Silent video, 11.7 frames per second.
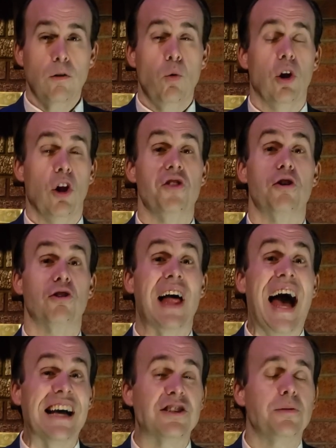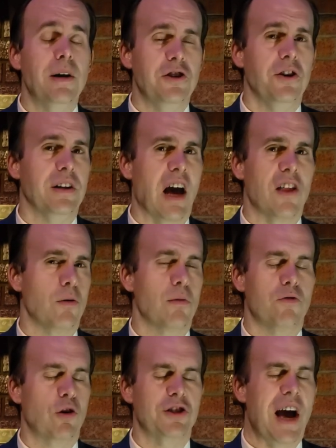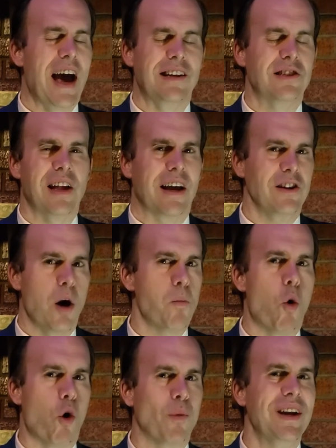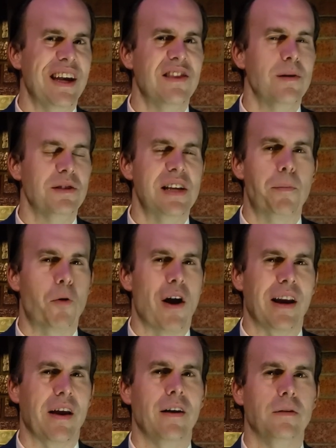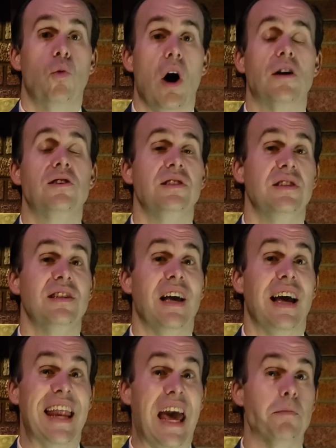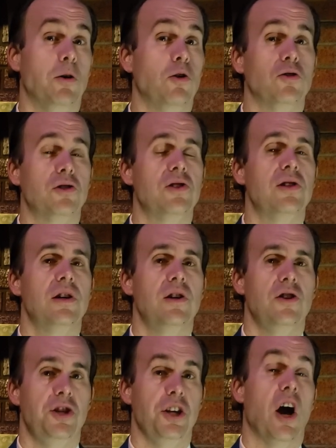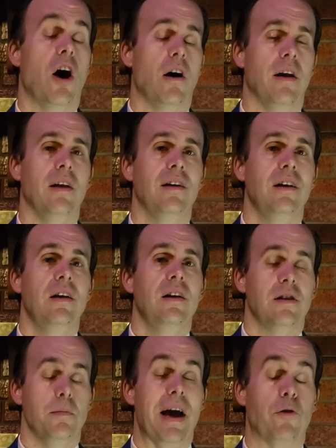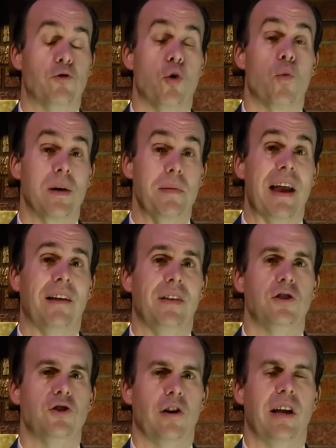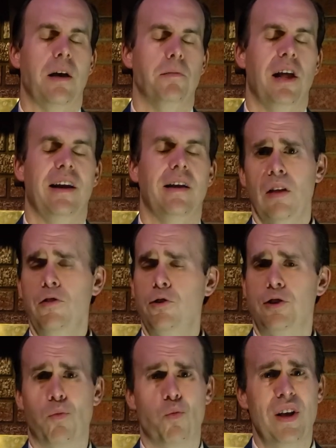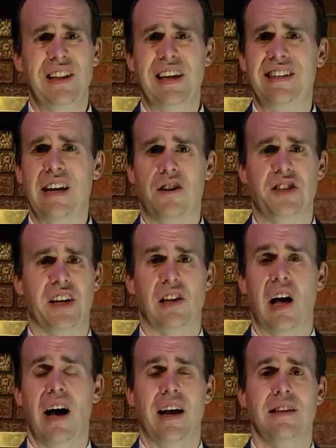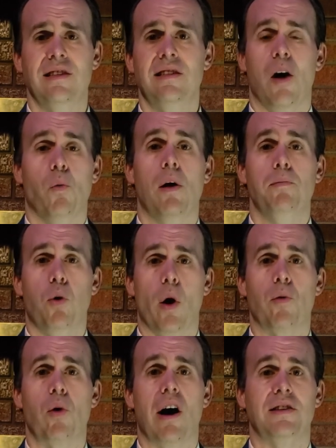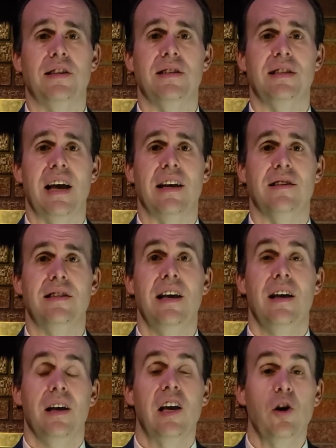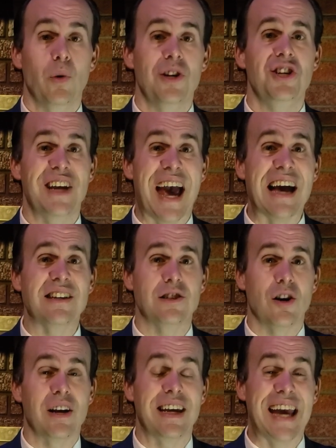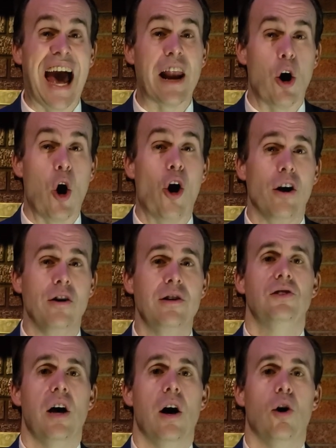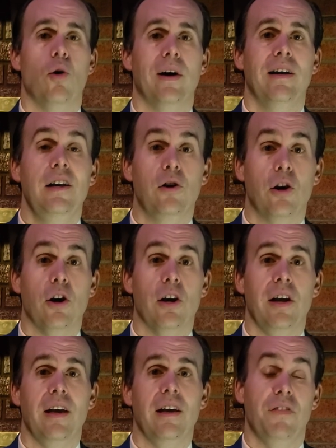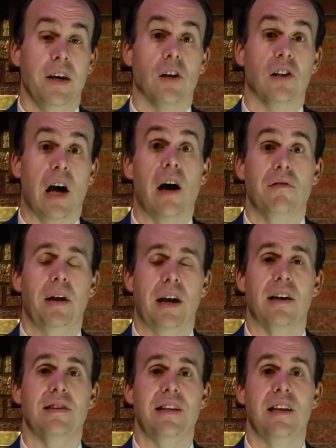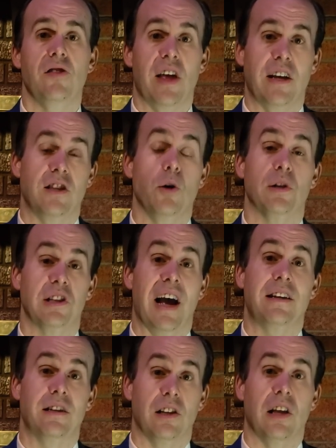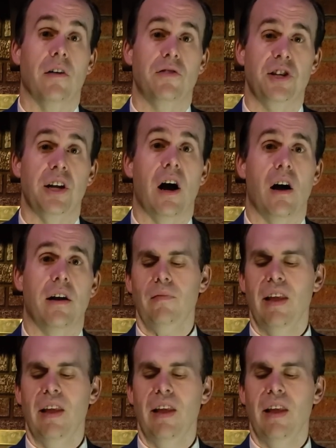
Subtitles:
Well, on their last mission together, before Saïx is like, no more, we need them separated, Roxas enables Xion to remanifest her Keyblade. And there's some really touching lines. At one point, Roxas says he wished he had a heart so he could feel love because he thinks he would like to love Xion.